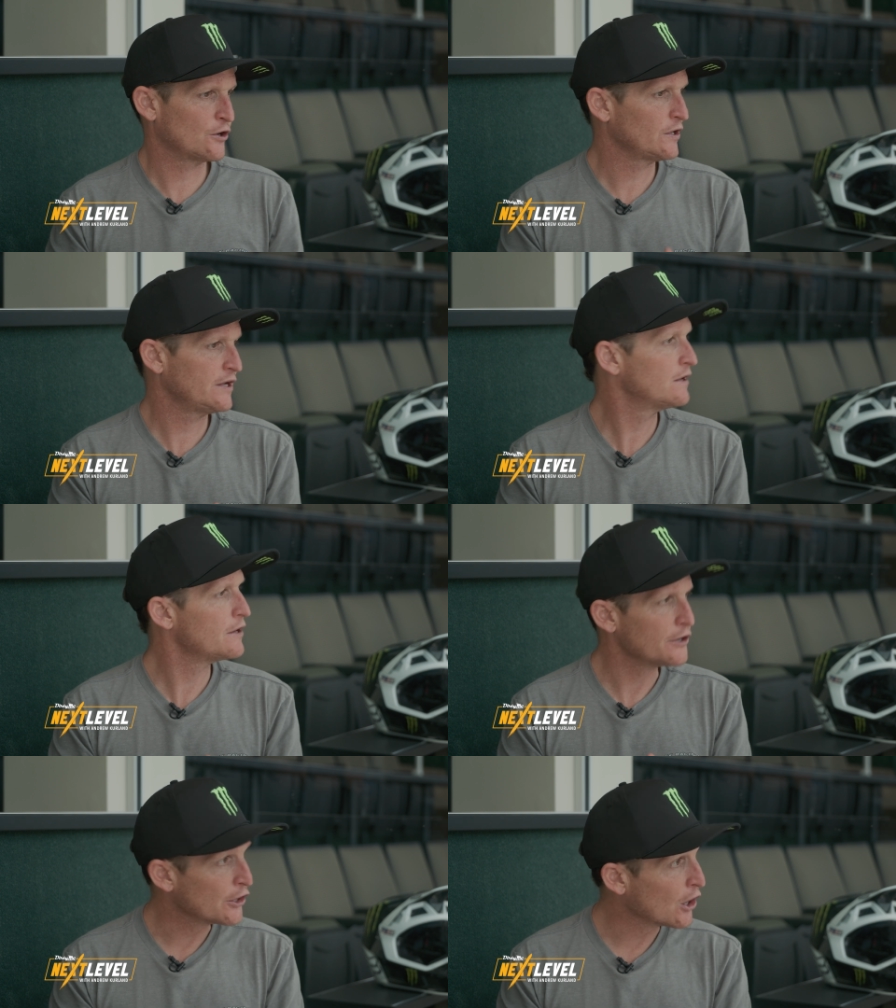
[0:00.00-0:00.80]
early?
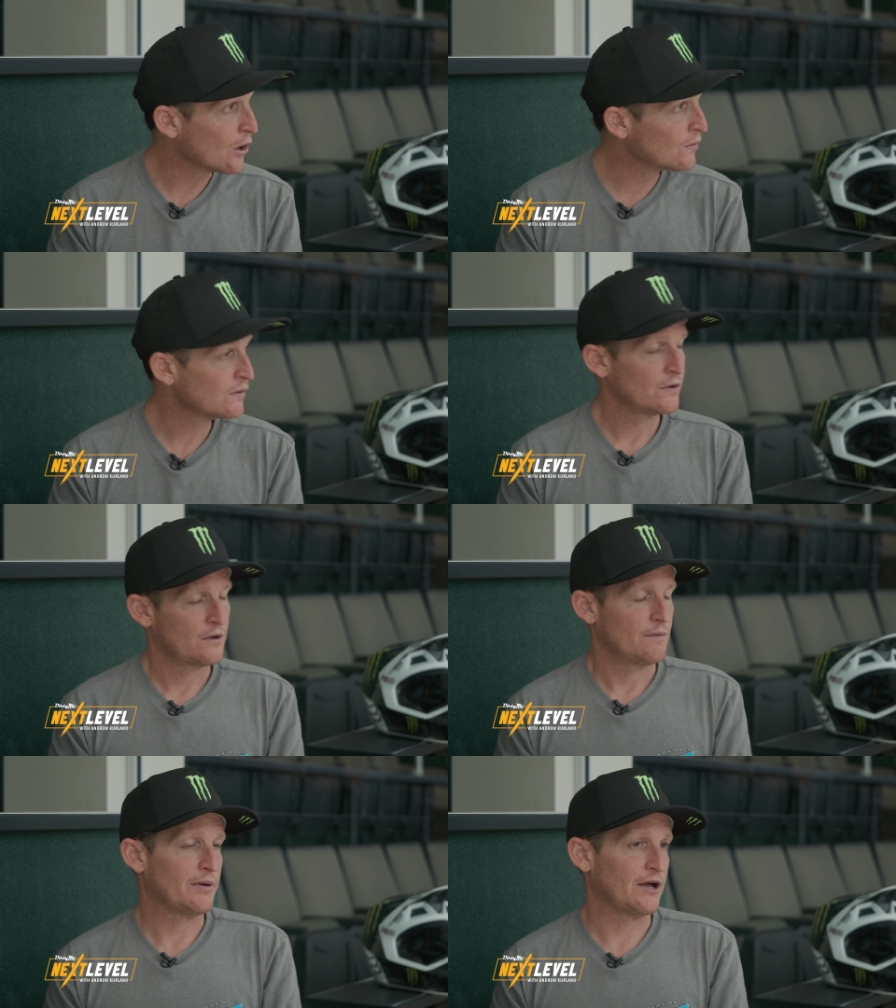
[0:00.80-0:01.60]
No,
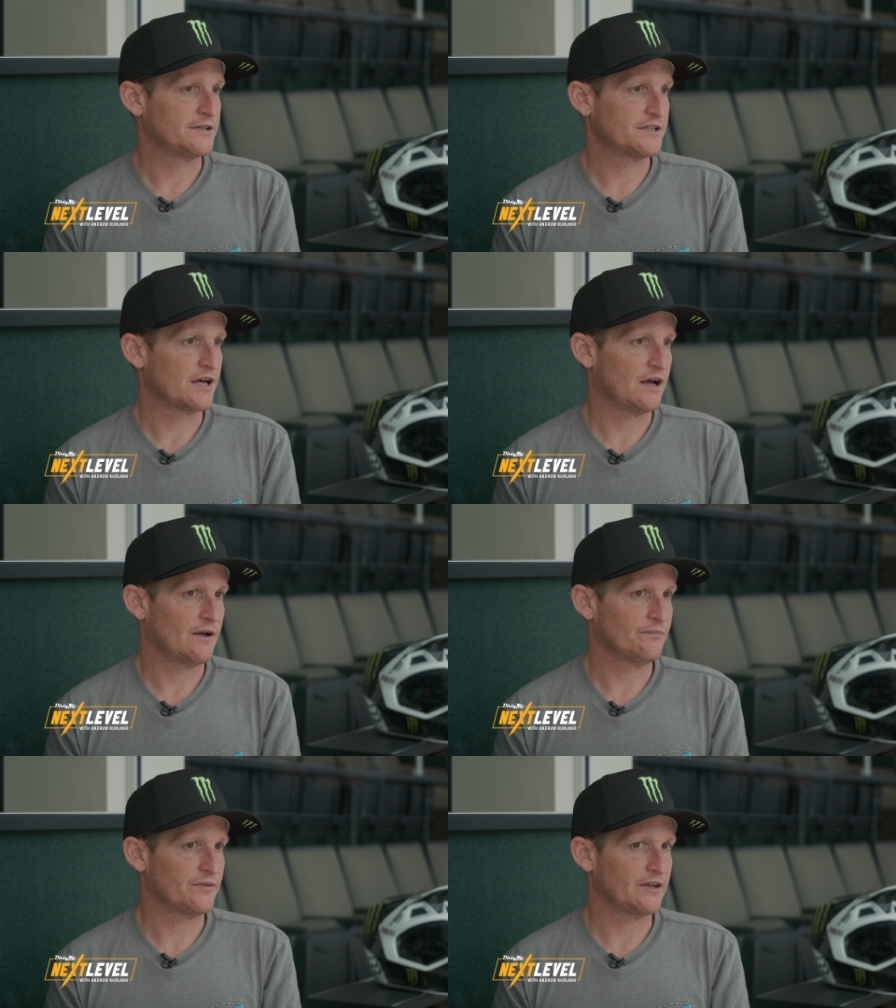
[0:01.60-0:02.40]
but um,